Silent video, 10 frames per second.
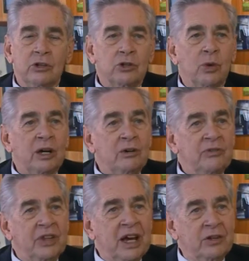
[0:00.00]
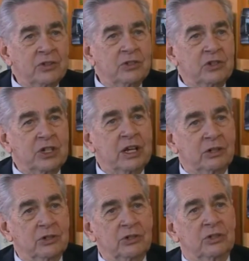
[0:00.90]
twelve thousand
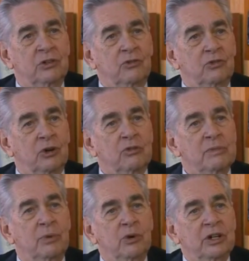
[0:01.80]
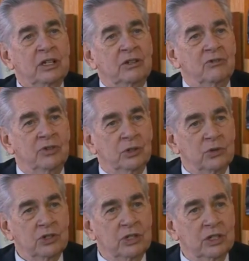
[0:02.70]
centers for reporting
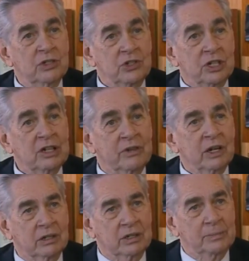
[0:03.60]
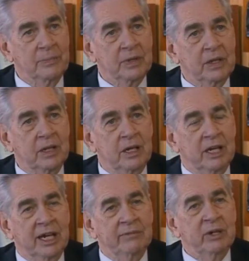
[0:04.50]
votes in the state of Oregon.
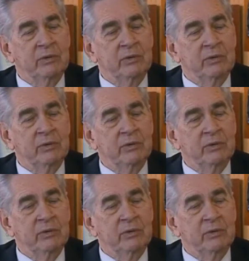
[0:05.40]
And we